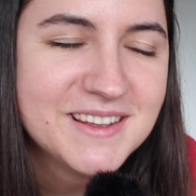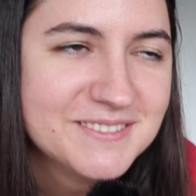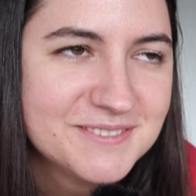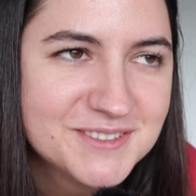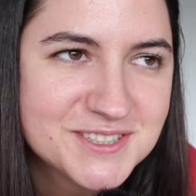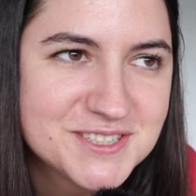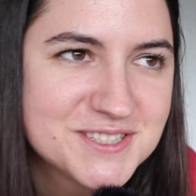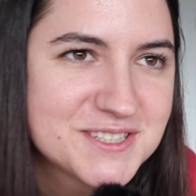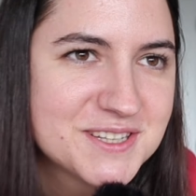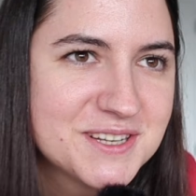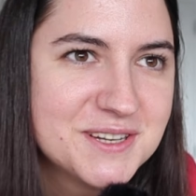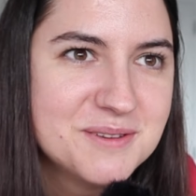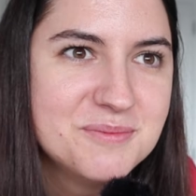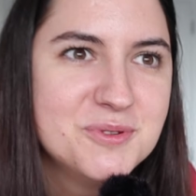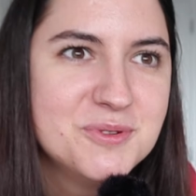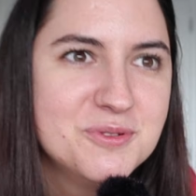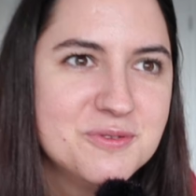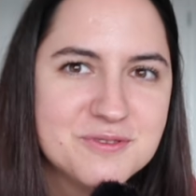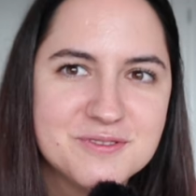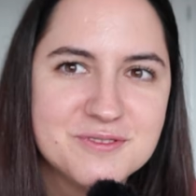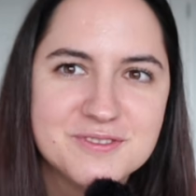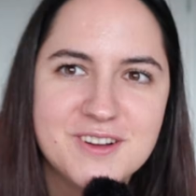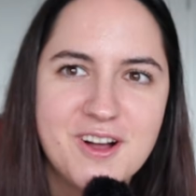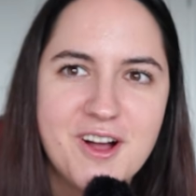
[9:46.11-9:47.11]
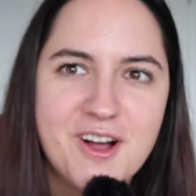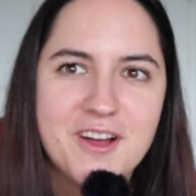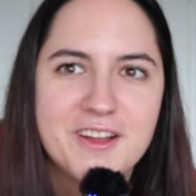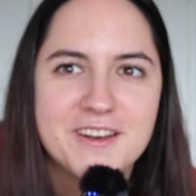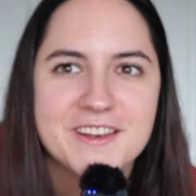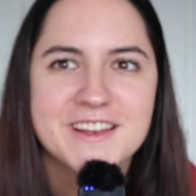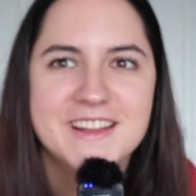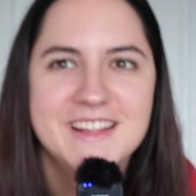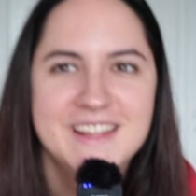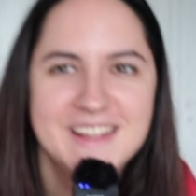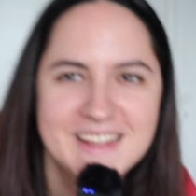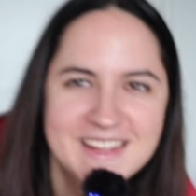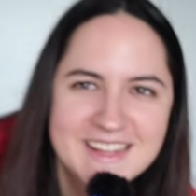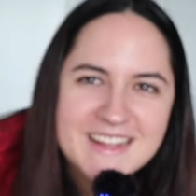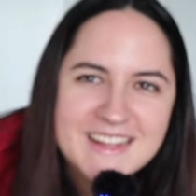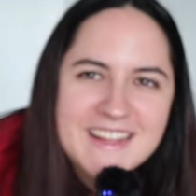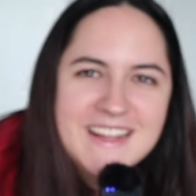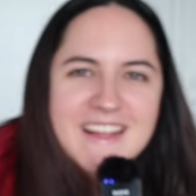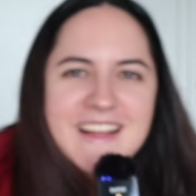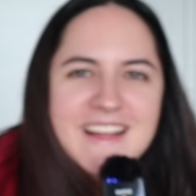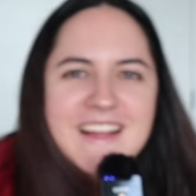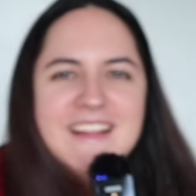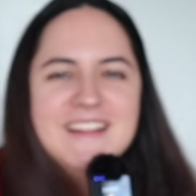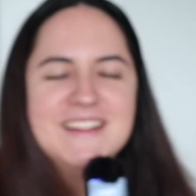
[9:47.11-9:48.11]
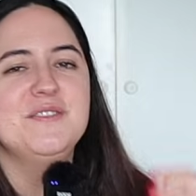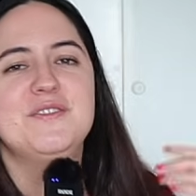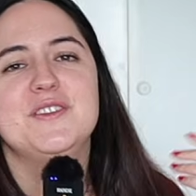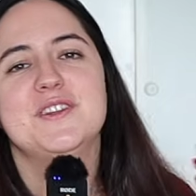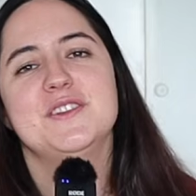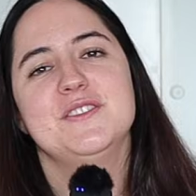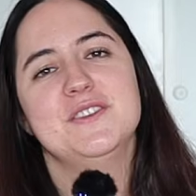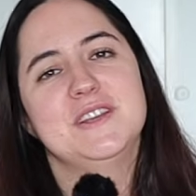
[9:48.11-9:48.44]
We're just gonna move on. If you're